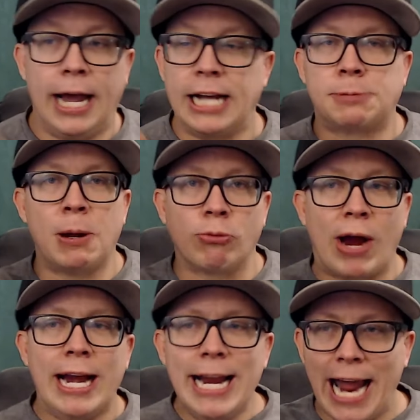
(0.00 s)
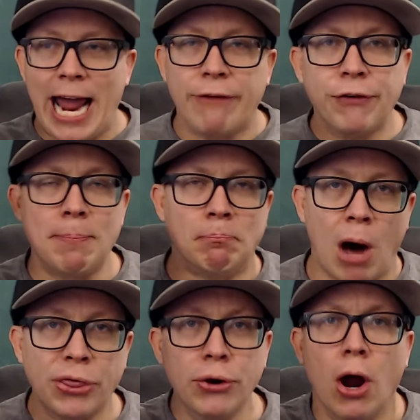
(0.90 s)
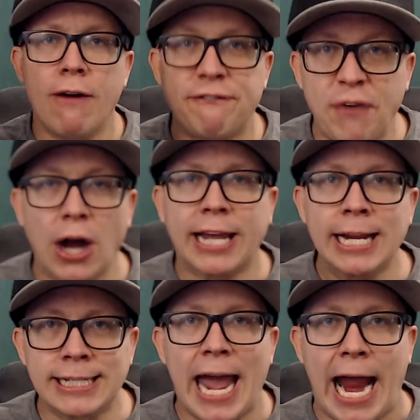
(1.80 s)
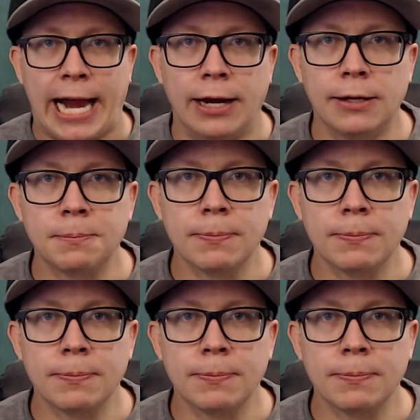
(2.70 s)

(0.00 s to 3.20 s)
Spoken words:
It's been raining every motherfucking day